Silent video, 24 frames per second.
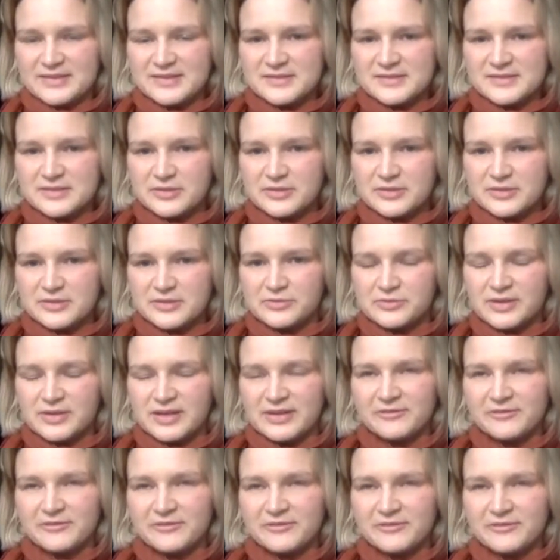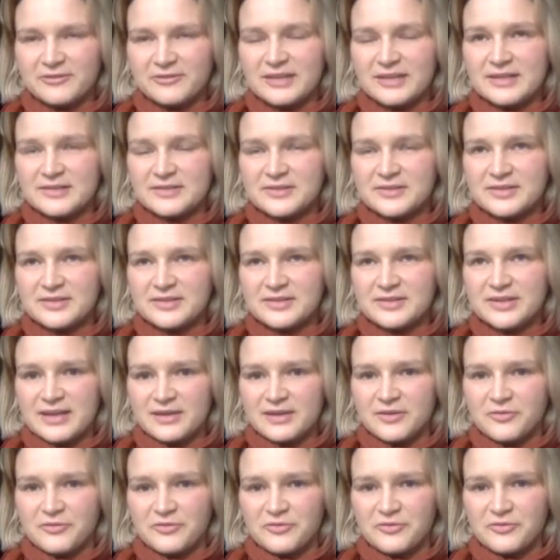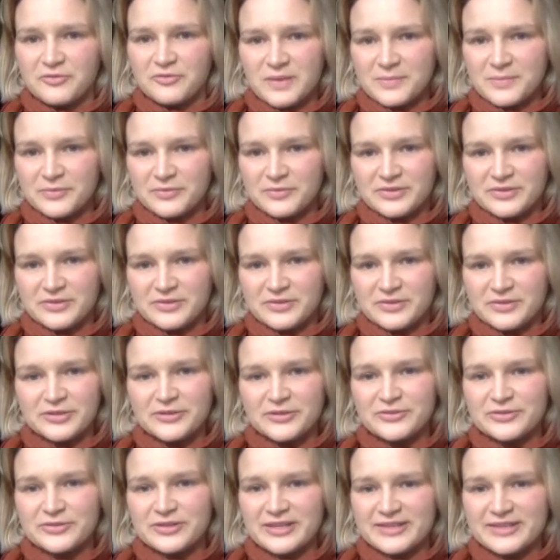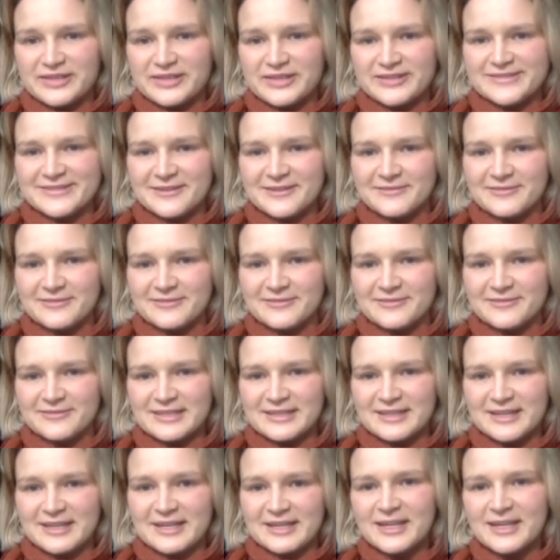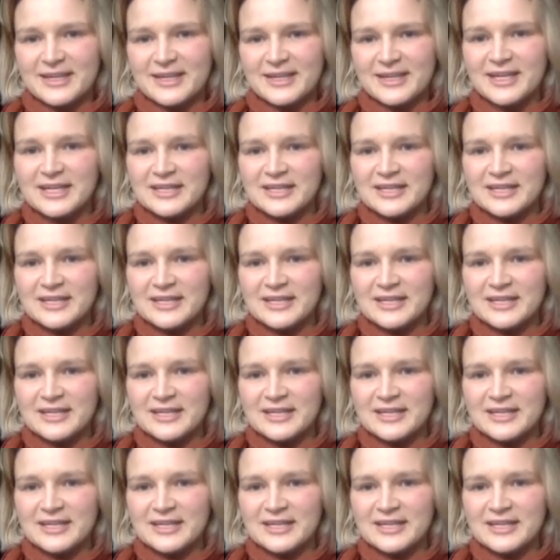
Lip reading: It's you have to learn to get along with people that you don't necessarily like.